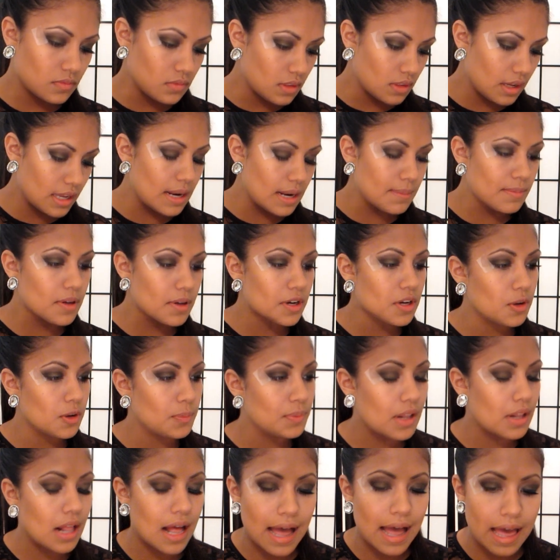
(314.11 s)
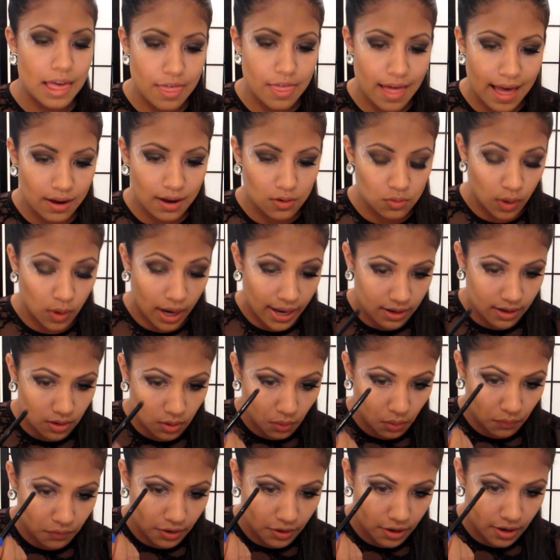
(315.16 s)
and I'm going to apply that right
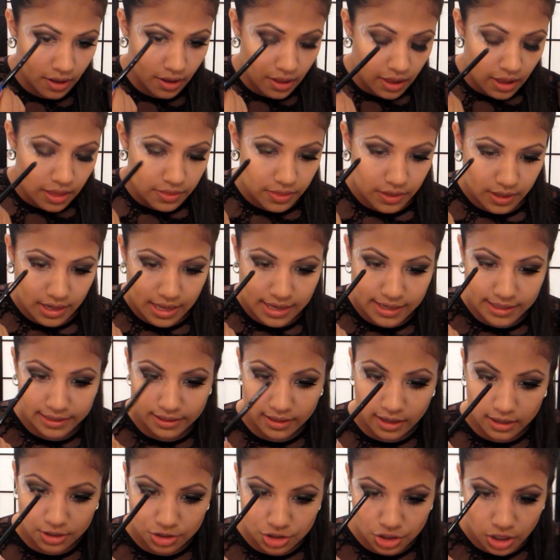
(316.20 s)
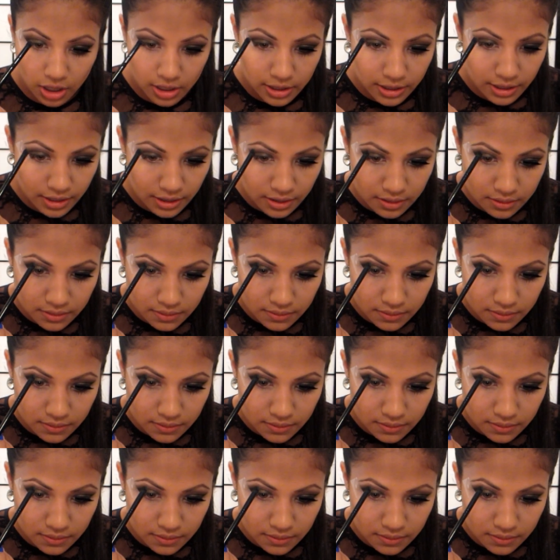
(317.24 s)
over the Naked Lunch color.